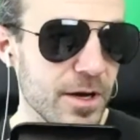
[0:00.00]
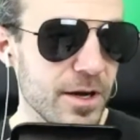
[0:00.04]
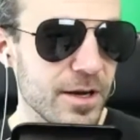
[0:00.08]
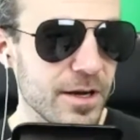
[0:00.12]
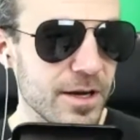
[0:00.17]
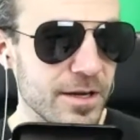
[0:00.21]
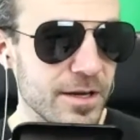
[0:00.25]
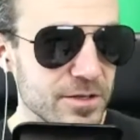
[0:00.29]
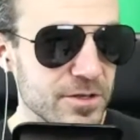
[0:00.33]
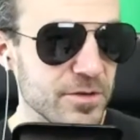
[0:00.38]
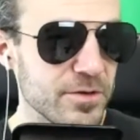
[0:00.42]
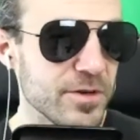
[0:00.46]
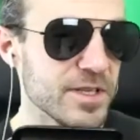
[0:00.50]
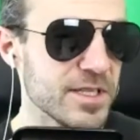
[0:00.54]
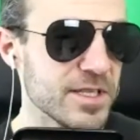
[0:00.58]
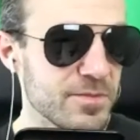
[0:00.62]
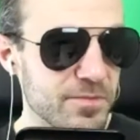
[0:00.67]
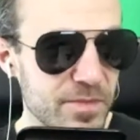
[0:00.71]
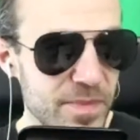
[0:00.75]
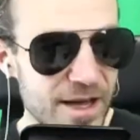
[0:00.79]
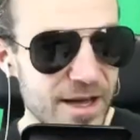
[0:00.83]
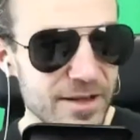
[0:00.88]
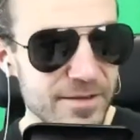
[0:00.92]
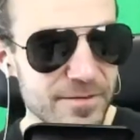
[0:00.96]
and to
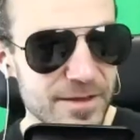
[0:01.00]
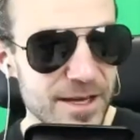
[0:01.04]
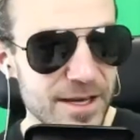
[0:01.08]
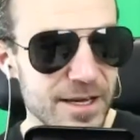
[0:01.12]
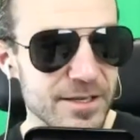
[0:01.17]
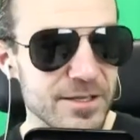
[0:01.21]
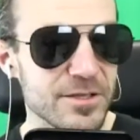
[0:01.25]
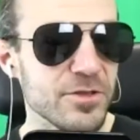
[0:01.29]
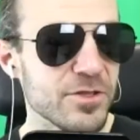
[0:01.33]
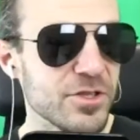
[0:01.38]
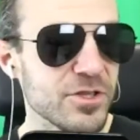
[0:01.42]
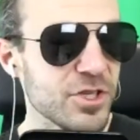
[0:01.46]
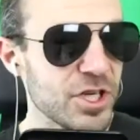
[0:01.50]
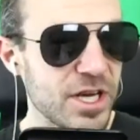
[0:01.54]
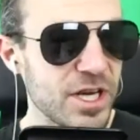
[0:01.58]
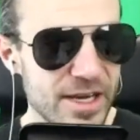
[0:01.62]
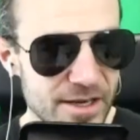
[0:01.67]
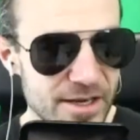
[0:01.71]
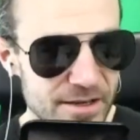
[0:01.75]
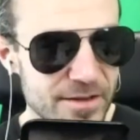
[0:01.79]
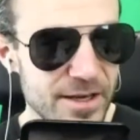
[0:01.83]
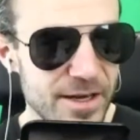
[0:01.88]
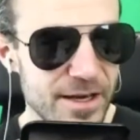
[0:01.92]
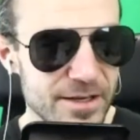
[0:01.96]
expand that, to
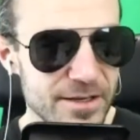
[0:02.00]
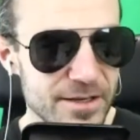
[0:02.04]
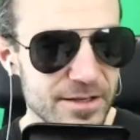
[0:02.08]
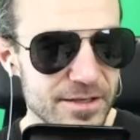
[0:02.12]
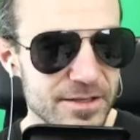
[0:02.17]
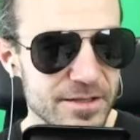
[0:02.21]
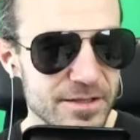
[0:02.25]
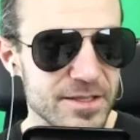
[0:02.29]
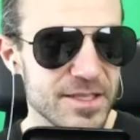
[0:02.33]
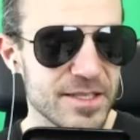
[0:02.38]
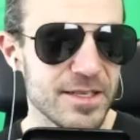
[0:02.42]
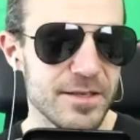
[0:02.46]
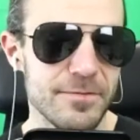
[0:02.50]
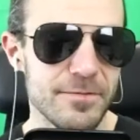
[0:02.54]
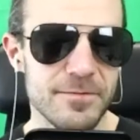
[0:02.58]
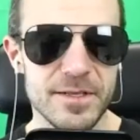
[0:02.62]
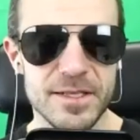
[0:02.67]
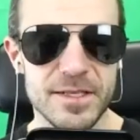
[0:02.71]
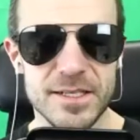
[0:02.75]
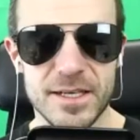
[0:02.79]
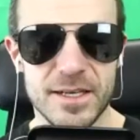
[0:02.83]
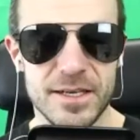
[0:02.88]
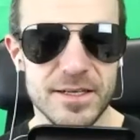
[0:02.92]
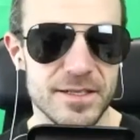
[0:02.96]
check that, to
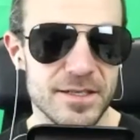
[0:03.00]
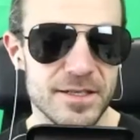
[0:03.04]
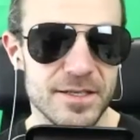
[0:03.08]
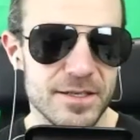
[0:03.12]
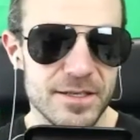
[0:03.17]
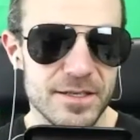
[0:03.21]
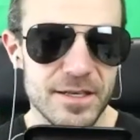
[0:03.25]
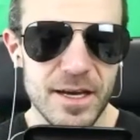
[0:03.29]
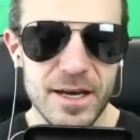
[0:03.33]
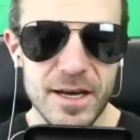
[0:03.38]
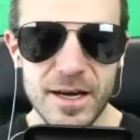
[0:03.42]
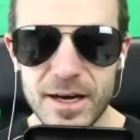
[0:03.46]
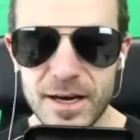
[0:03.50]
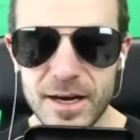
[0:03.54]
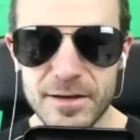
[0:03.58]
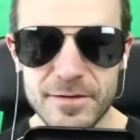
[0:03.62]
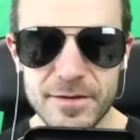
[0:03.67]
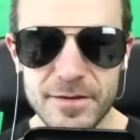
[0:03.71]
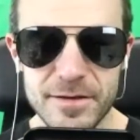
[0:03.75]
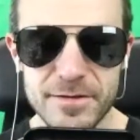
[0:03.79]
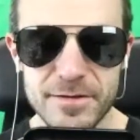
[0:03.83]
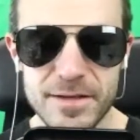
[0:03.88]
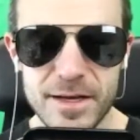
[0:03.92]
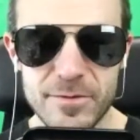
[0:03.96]
synthesize it, I
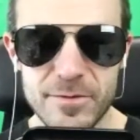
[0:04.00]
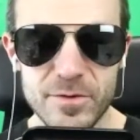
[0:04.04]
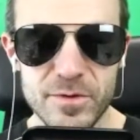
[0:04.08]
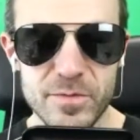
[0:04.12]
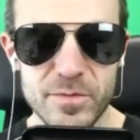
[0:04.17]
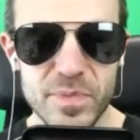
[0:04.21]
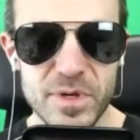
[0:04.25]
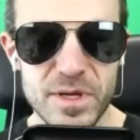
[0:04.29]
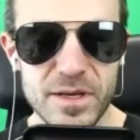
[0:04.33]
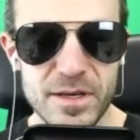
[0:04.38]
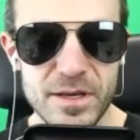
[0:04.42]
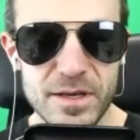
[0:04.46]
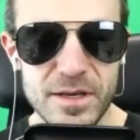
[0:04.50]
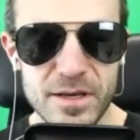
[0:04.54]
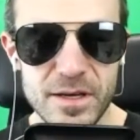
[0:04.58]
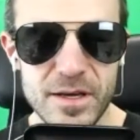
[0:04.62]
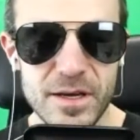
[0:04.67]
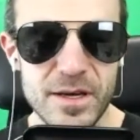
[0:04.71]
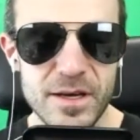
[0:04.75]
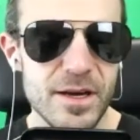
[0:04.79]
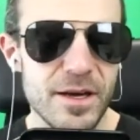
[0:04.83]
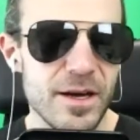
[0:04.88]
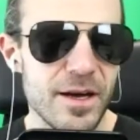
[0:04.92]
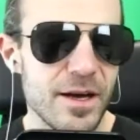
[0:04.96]
think that will be
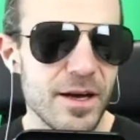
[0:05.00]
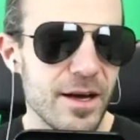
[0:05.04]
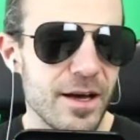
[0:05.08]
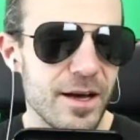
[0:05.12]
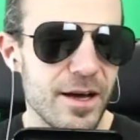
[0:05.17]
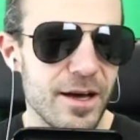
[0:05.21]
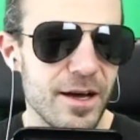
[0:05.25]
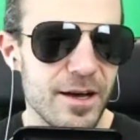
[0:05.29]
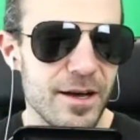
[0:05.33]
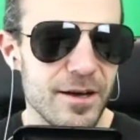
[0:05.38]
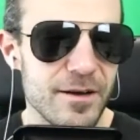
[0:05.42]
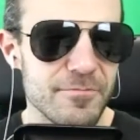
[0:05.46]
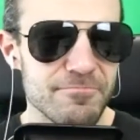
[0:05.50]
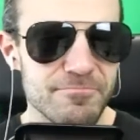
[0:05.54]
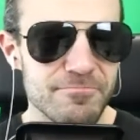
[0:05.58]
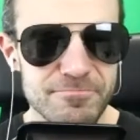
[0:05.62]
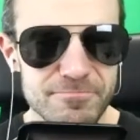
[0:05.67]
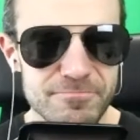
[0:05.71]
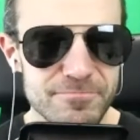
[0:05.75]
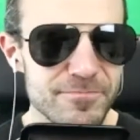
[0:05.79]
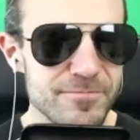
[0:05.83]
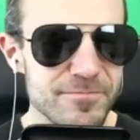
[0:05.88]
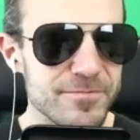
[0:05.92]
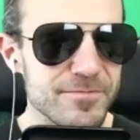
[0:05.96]
uh,
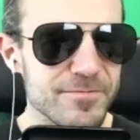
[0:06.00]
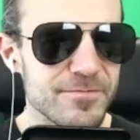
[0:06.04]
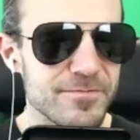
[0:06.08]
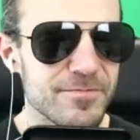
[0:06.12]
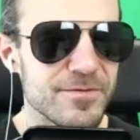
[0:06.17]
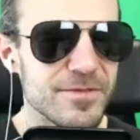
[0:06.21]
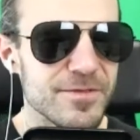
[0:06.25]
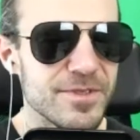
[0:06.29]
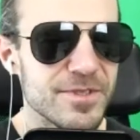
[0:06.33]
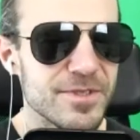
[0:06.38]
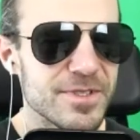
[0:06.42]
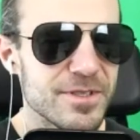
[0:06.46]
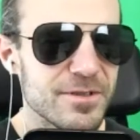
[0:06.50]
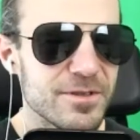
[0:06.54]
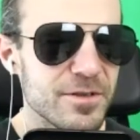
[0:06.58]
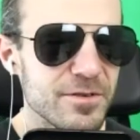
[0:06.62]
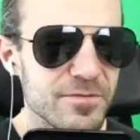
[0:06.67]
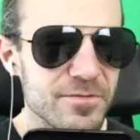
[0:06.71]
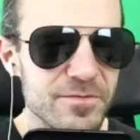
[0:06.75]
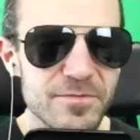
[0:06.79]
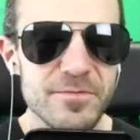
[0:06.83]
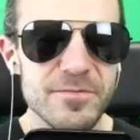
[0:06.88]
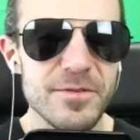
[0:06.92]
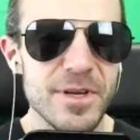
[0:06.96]
sort
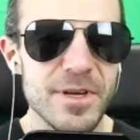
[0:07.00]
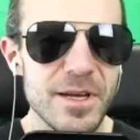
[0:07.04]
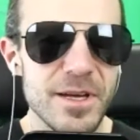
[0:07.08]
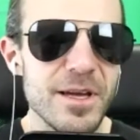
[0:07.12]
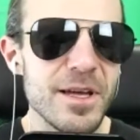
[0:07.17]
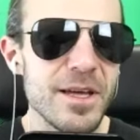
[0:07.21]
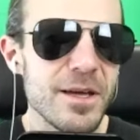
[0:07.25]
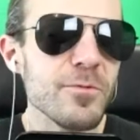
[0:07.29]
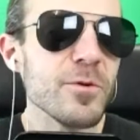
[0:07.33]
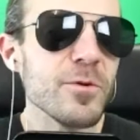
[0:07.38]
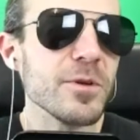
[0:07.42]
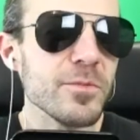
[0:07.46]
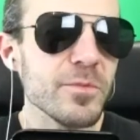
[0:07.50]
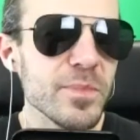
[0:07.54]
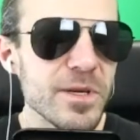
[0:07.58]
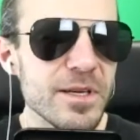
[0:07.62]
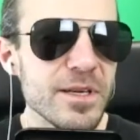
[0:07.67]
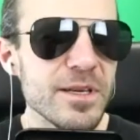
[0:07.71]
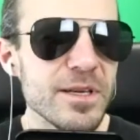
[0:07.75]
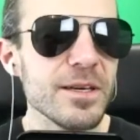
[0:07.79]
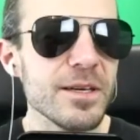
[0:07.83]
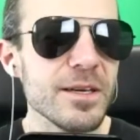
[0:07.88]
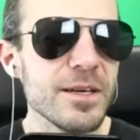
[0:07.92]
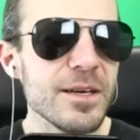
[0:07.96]
of, it will
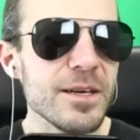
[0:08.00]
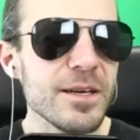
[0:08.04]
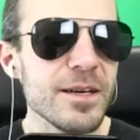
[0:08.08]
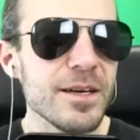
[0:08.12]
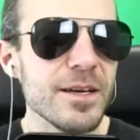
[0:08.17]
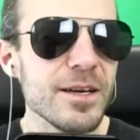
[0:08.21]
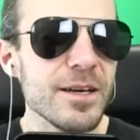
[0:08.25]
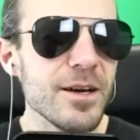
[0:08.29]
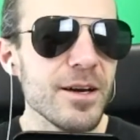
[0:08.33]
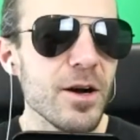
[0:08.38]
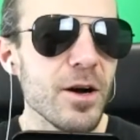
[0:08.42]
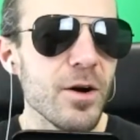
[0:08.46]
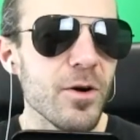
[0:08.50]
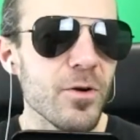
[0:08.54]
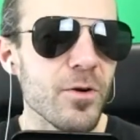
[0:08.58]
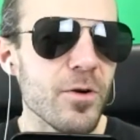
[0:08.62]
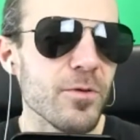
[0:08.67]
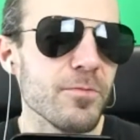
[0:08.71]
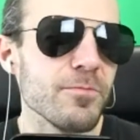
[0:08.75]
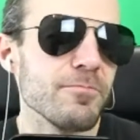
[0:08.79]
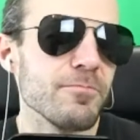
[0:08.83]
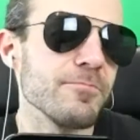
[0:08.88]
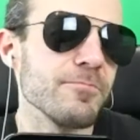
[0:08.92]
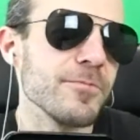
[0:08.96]
be,
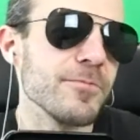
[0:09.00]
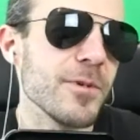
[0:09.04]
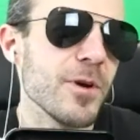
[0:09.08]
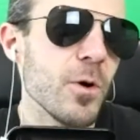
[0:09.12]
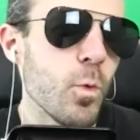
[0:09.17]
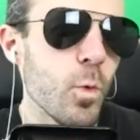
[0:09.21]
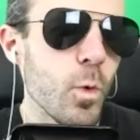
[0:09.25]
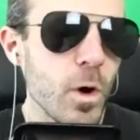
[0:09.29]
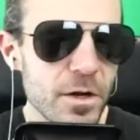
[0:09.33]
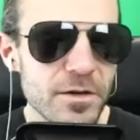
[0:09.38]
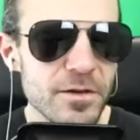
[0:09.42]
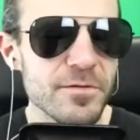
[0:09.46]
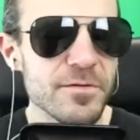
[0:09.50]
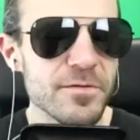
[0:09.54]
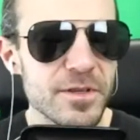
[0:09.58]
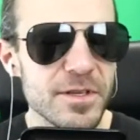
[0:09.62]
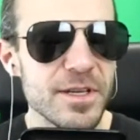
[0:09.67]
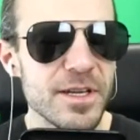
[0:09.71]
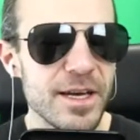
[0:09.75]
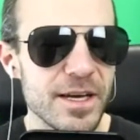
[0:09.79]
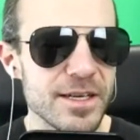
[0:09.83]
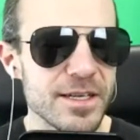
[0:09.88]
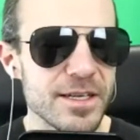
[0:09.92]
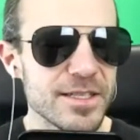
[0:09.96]
or one of the
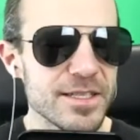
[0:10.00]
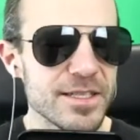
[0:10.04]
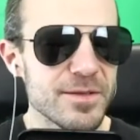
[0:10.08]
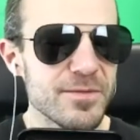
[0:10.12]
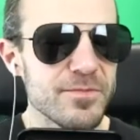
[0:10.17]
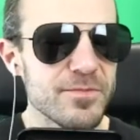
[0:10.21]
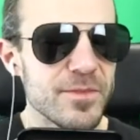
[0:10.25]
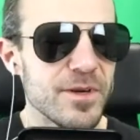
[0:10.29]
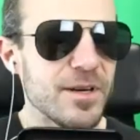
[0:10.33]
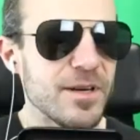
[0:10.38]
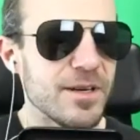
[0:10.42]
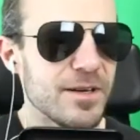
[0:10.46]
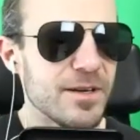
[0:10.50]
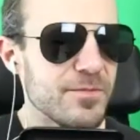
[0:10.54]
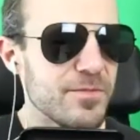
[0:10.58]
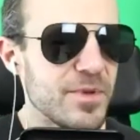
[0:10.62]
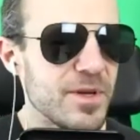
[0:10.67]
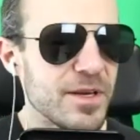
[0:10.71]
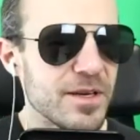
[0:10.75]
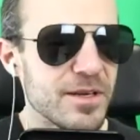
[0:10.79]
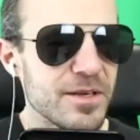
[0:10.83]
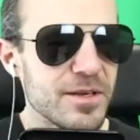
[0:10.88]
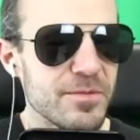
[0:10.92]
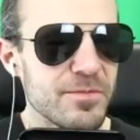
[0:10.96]
next
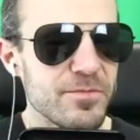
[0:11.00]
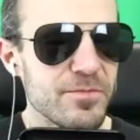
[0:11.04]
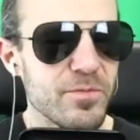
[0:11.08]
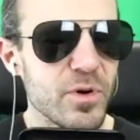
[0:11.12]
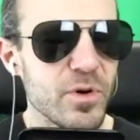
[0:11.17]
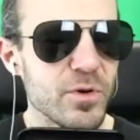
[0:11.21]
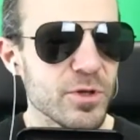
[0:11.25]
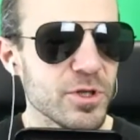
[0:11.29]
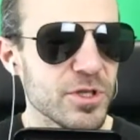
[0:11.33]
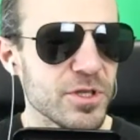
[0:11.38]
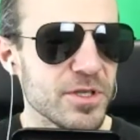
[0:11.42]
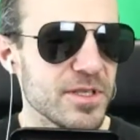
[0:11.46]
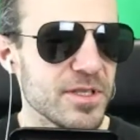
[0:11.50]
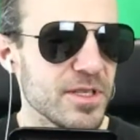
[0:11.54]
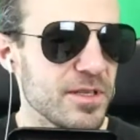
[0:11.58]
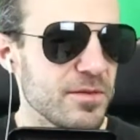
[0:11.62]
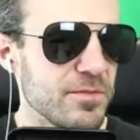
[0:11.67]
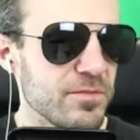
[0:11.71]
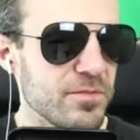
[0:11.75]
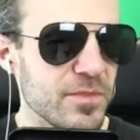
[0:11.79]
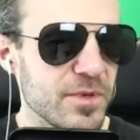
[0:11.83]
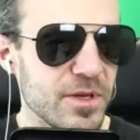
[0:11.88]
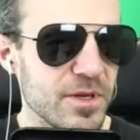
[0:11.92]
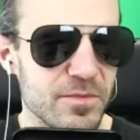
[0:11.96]
big pushes
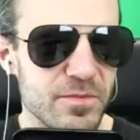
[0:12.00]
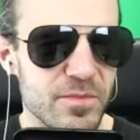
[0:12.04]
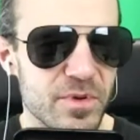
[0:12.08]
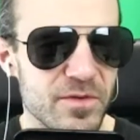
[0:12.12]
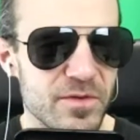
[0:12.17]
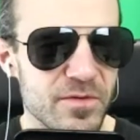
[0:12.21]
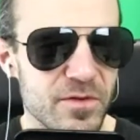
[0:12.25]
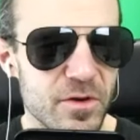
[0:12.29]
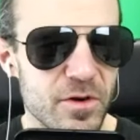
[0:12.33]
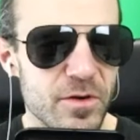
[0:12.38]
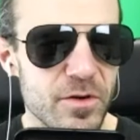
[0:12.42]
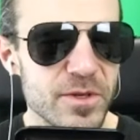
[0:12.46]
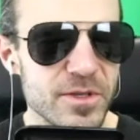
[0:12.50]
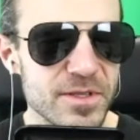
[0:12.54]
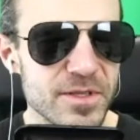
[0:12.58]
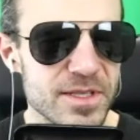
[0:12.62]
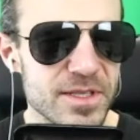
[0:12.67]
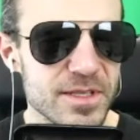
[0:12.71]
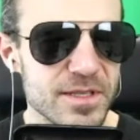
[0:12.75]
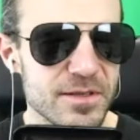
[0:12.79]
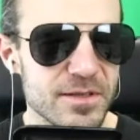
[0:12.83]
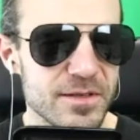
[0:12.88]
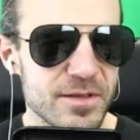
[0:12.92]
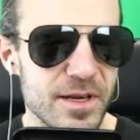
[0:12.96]
in
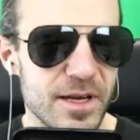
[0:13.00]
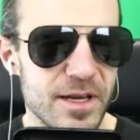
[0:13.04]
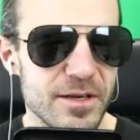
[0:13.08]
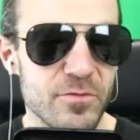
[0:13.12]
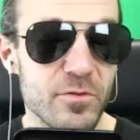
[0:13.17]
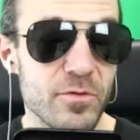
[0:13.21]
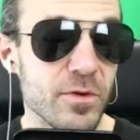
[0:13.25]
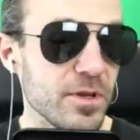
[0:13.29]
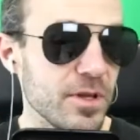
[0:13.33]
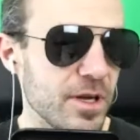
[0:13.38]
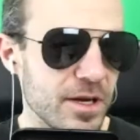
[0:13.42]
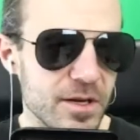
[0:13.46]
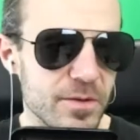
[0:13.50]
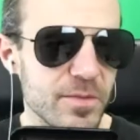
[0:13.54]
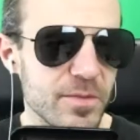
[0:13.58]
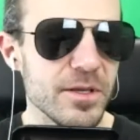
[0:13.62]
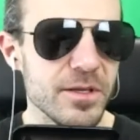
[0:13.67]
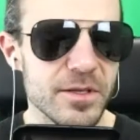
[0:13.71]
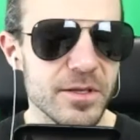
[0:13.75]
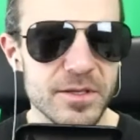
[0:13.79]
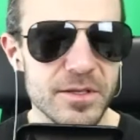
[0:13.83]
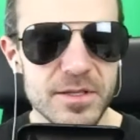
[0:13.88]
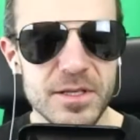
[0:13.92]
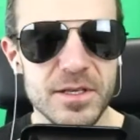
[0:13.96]
performance and
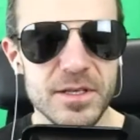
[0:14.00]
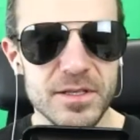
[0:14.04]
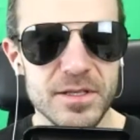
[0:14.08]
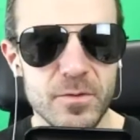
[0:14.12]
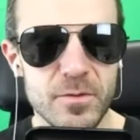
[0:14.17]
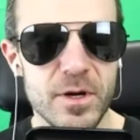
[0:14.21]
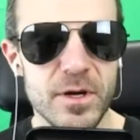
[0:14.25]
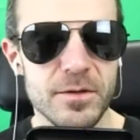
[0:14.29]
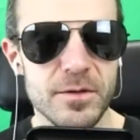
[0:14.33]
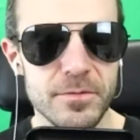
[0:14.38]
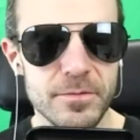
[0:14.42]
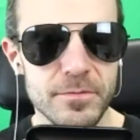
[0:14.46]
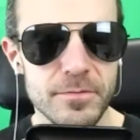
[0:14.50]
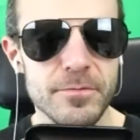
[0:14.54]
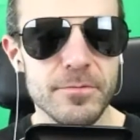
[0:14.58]
reliability as well.